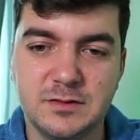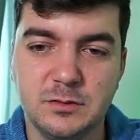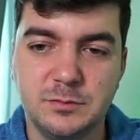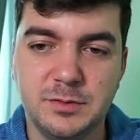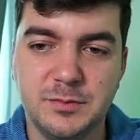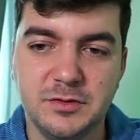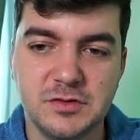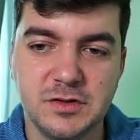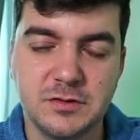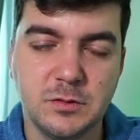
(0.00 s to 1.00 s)
So people
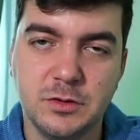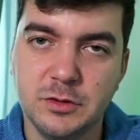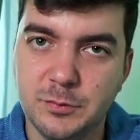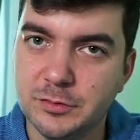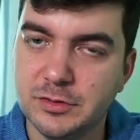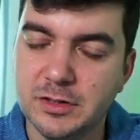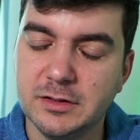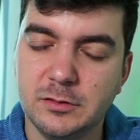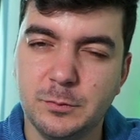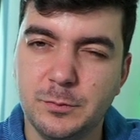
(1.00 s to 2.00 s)
just saw an
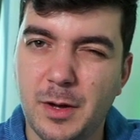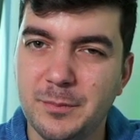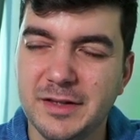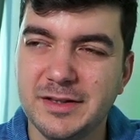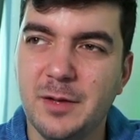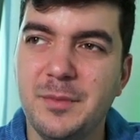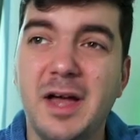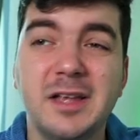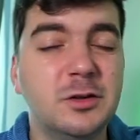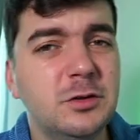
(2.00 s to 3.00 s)
opportunity to pump and dump.
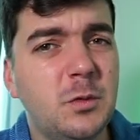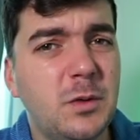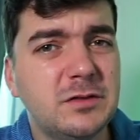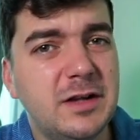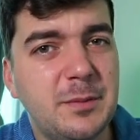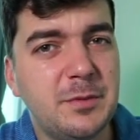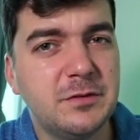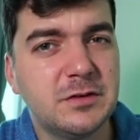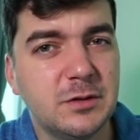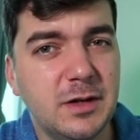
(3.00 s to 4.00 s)
I don't know what will
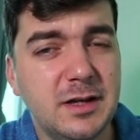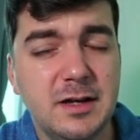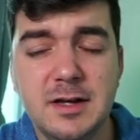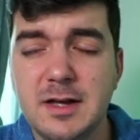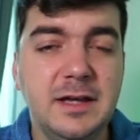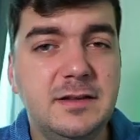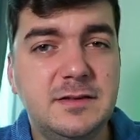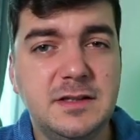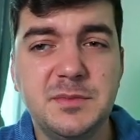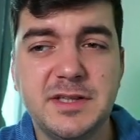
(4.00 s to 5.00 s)
happen with Solana.
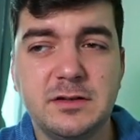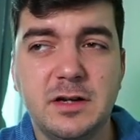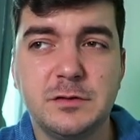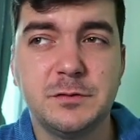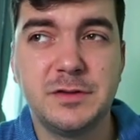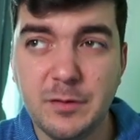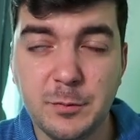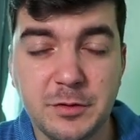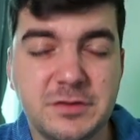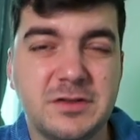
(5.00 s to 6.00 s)
It seems that a lot of
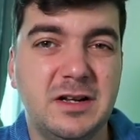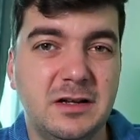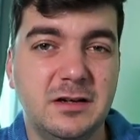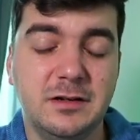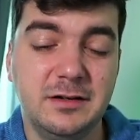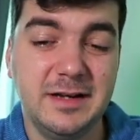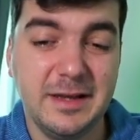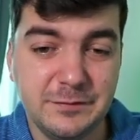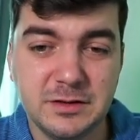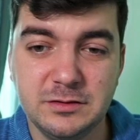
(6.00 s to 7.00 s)
developers
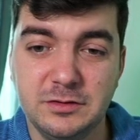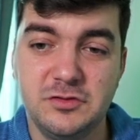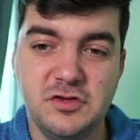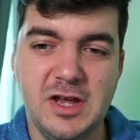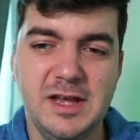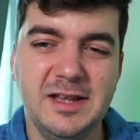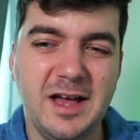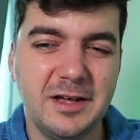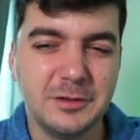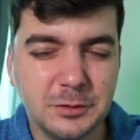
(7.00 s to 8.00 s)
left the chain.
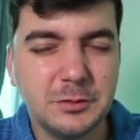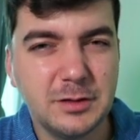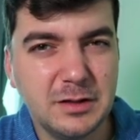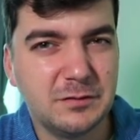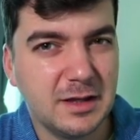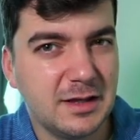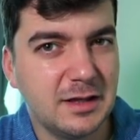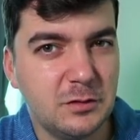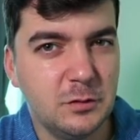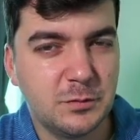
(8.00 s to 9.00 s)
I don't know if they
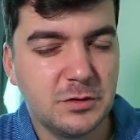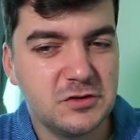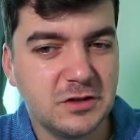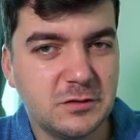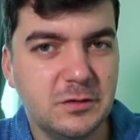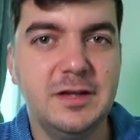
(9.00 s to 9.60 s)
get new projects.